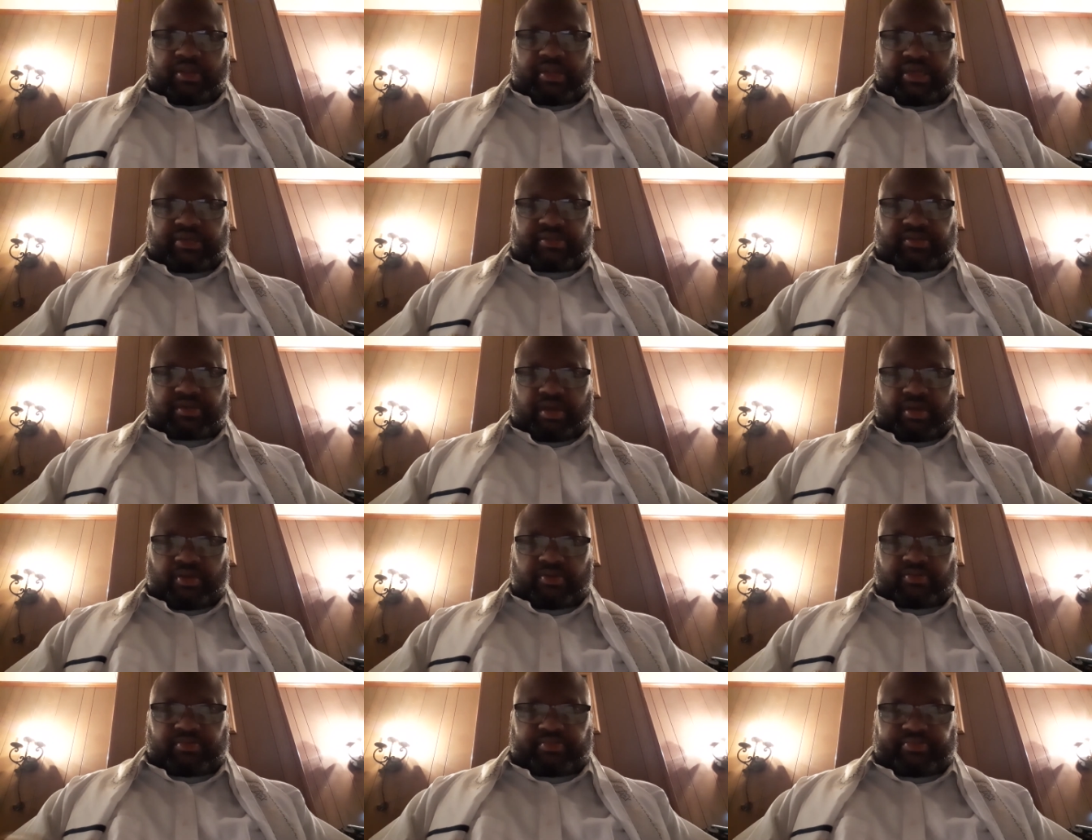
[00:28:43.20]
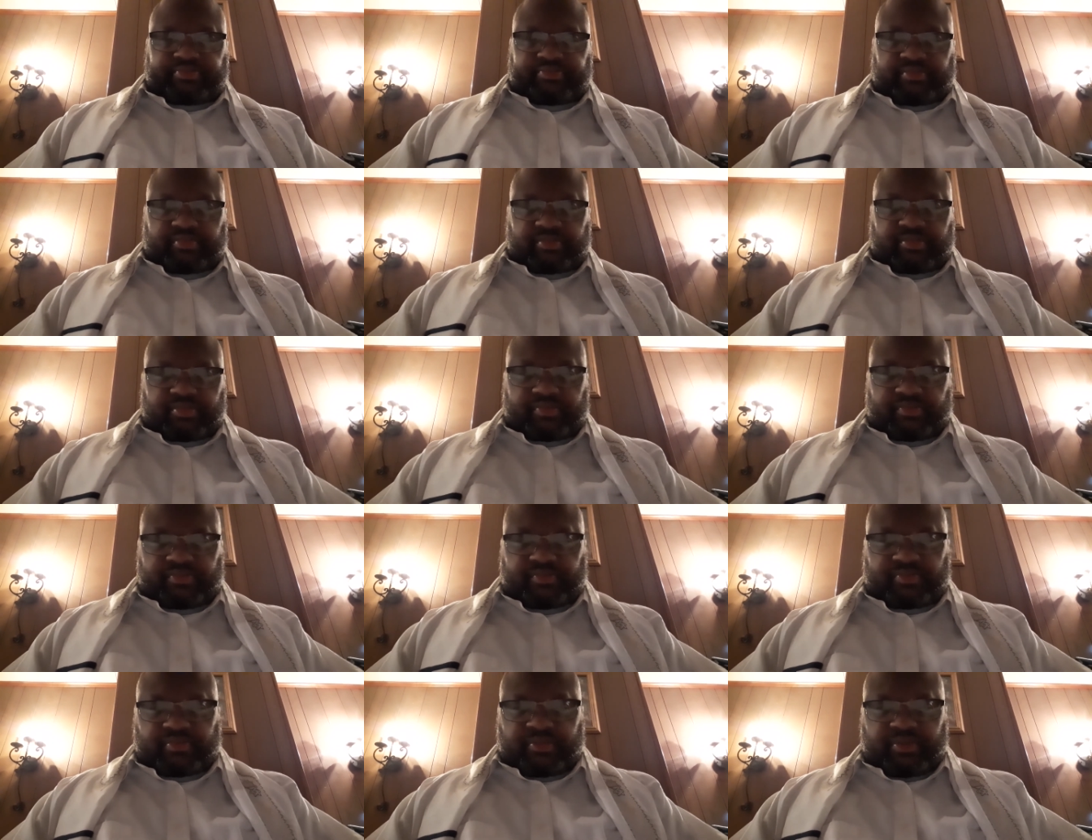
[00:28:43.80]
Let's go.
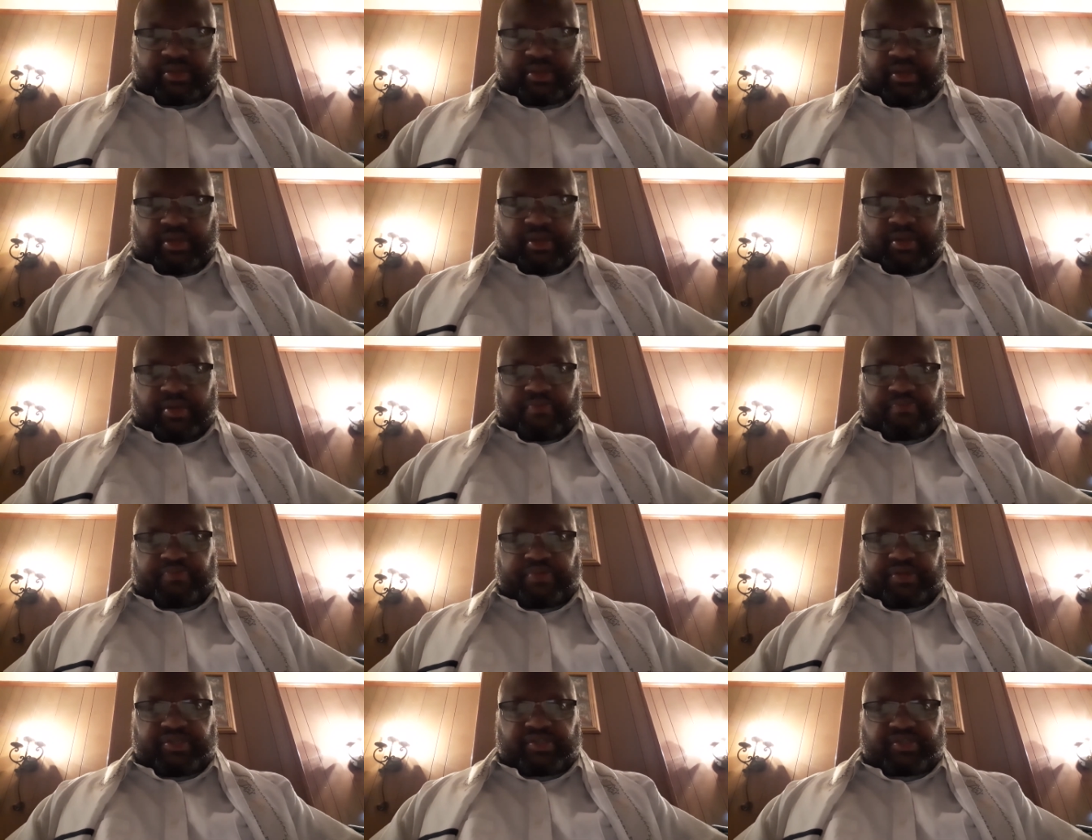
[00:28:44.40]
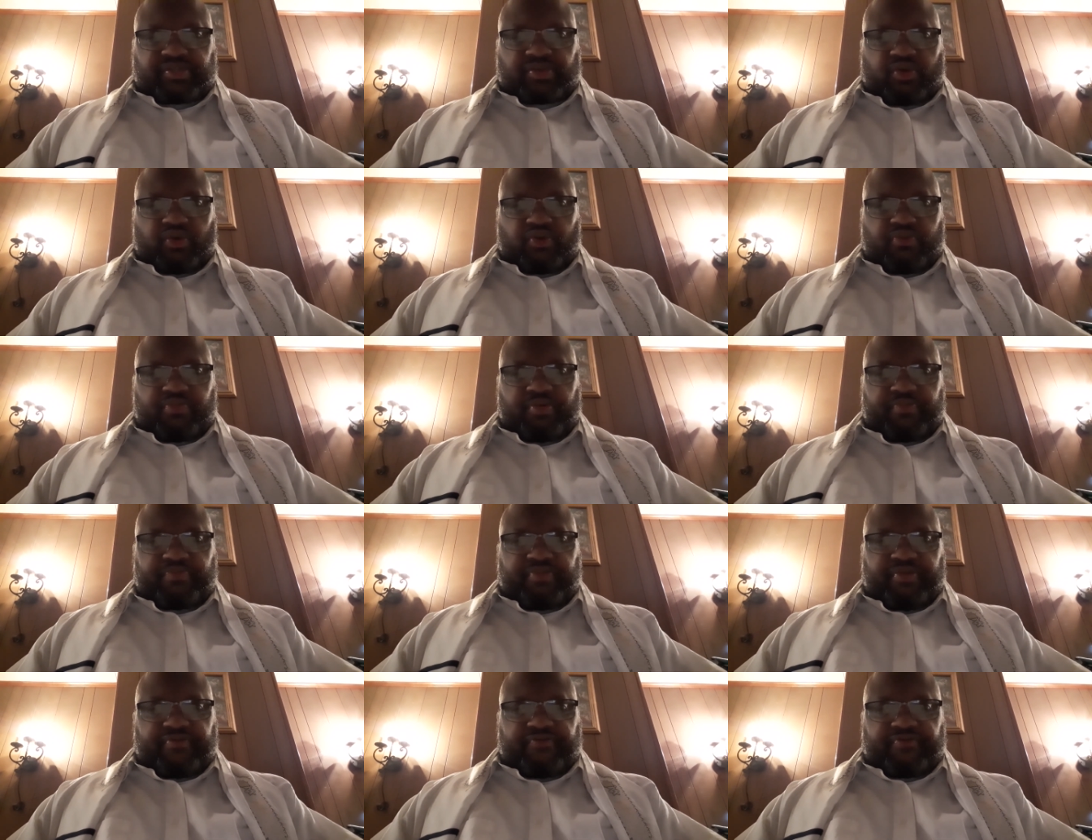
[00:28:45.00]
Be
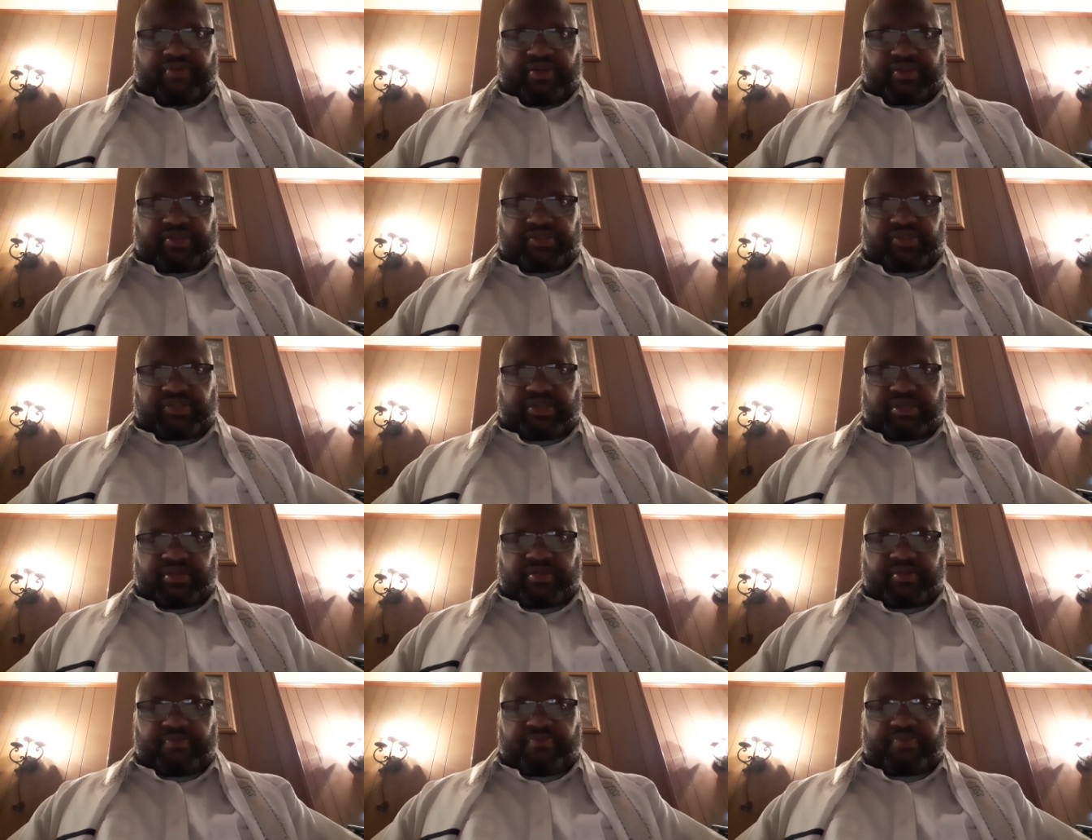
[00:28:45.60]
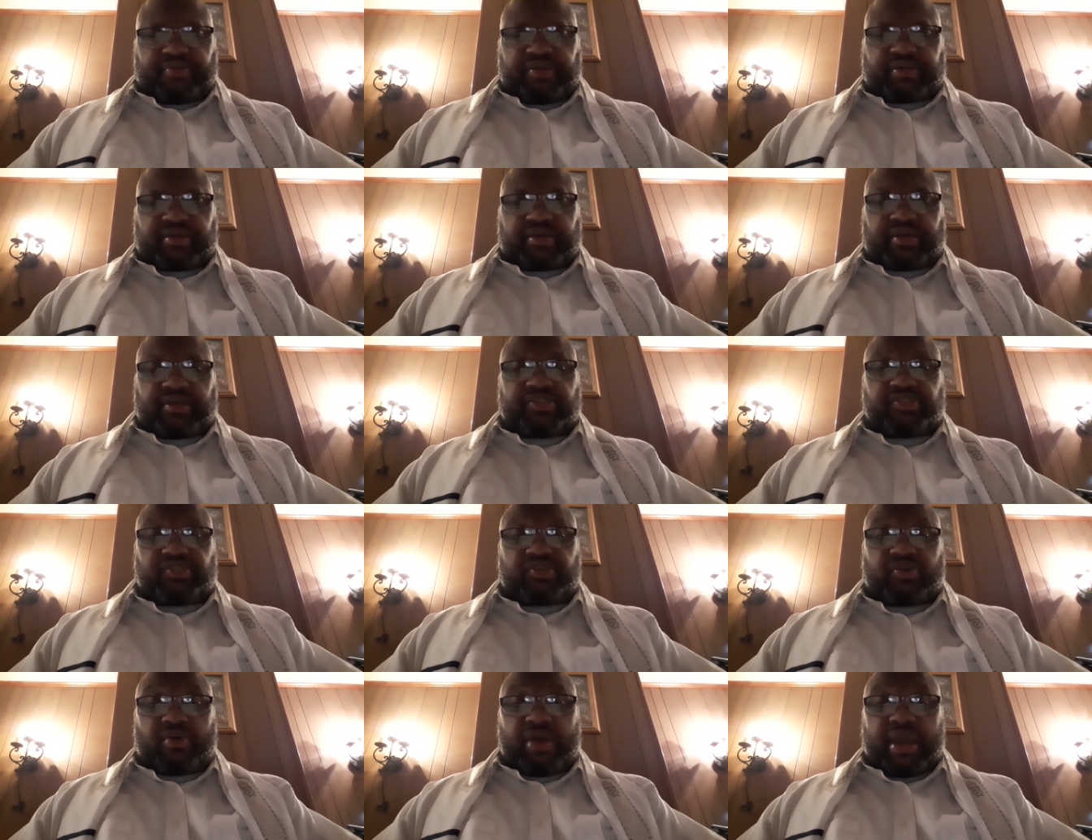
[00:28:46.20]
sober, be vigilant,
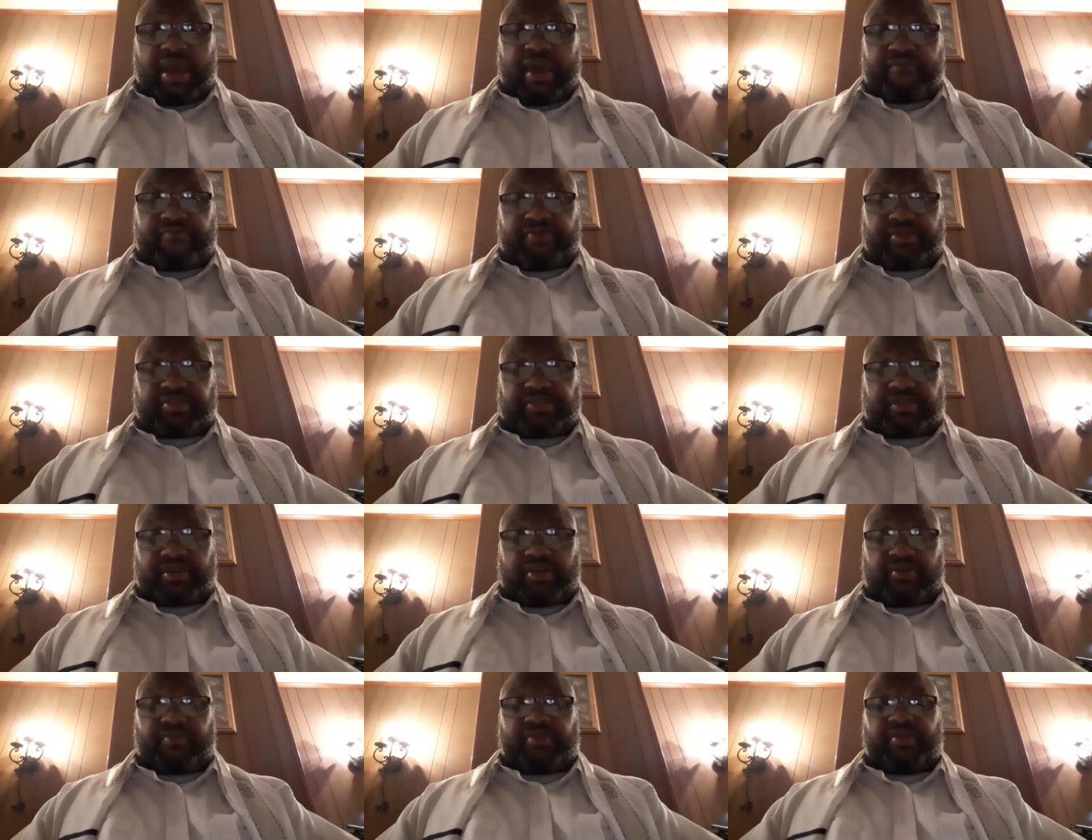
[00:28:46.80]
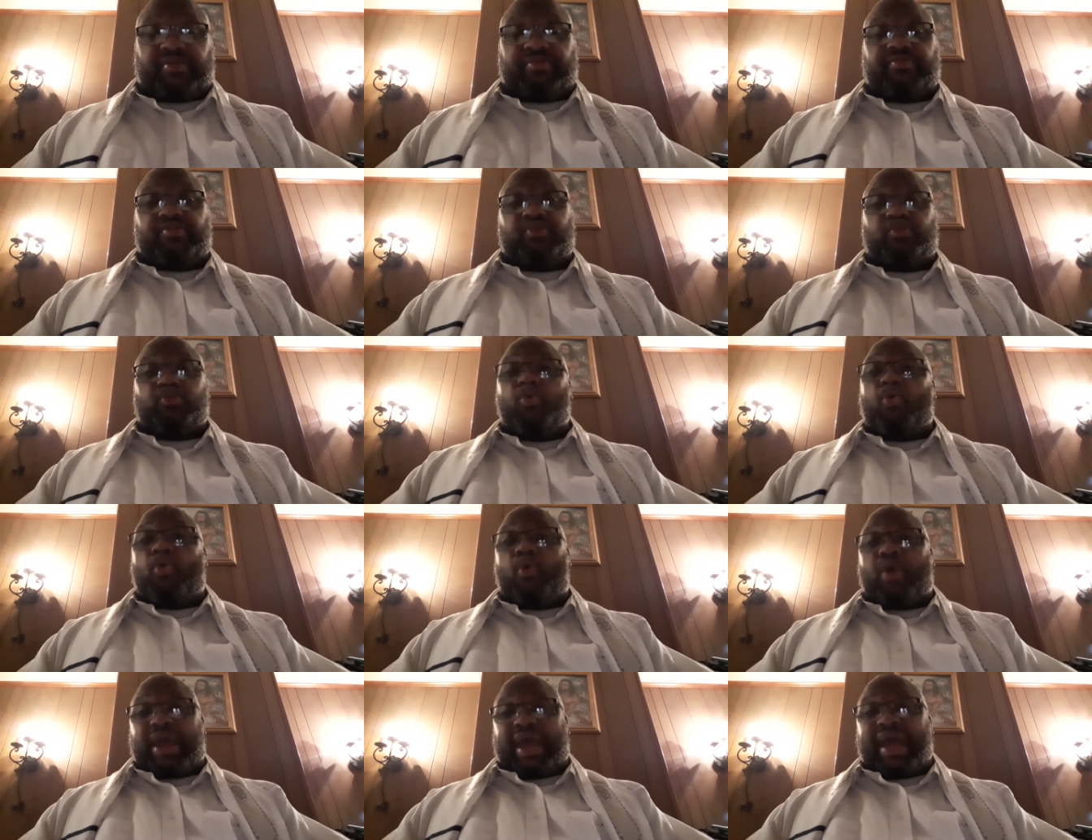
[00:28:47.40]
because your adversary,
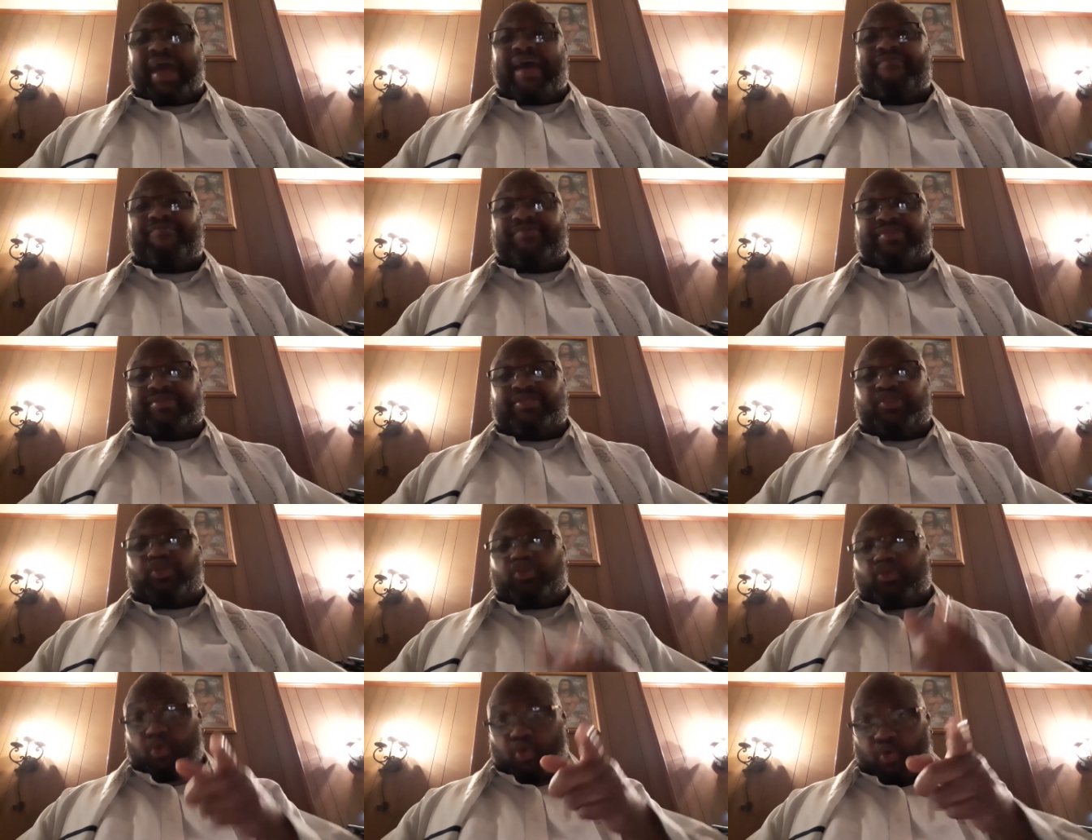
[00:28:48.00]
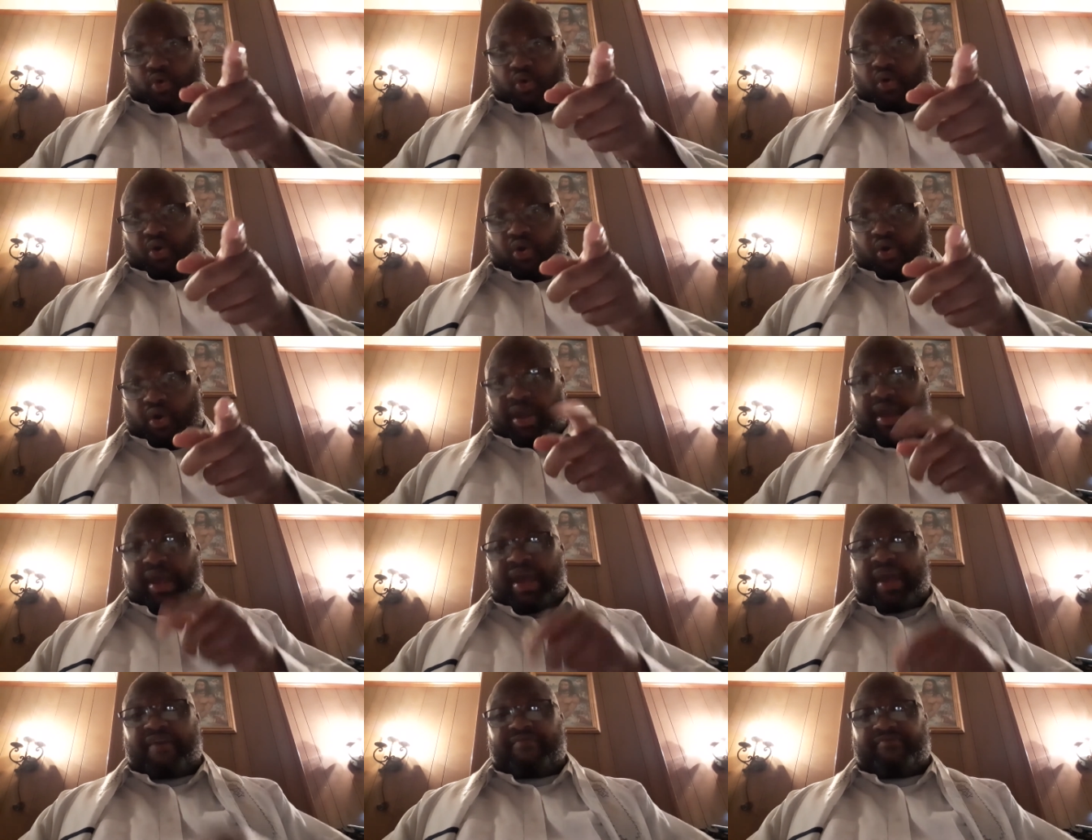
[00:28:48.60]
your adversary,
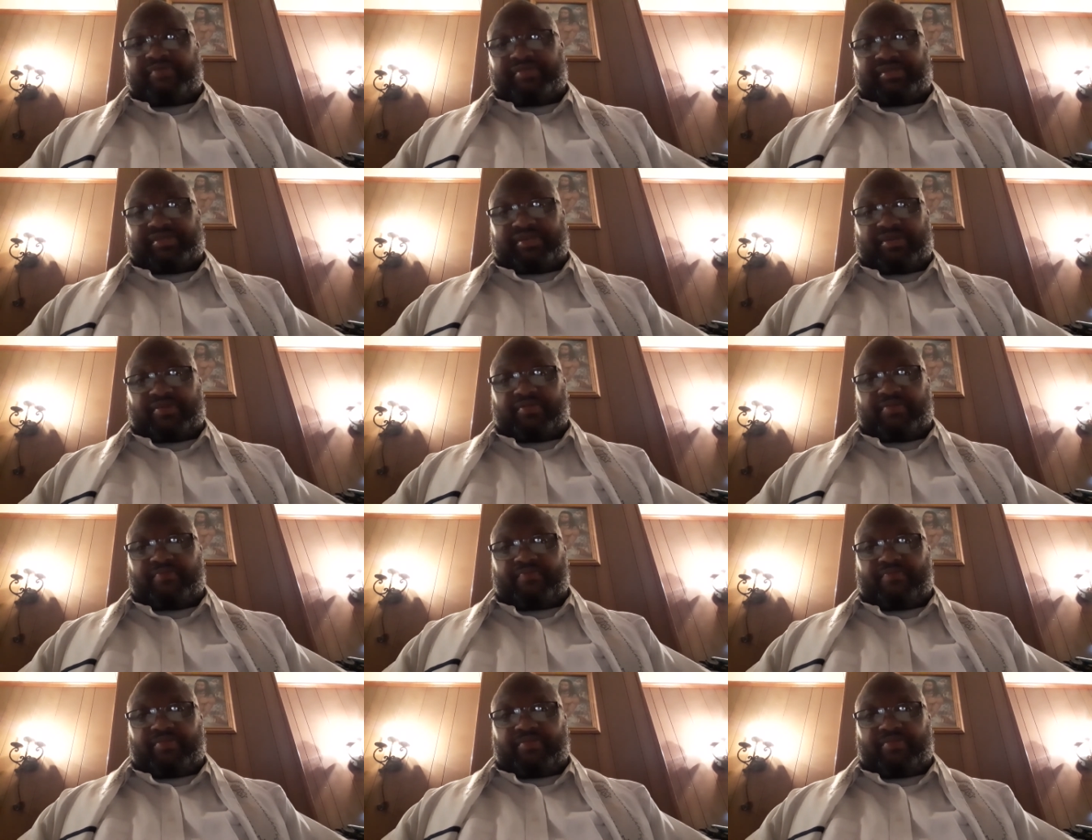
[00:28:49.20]
your adversary.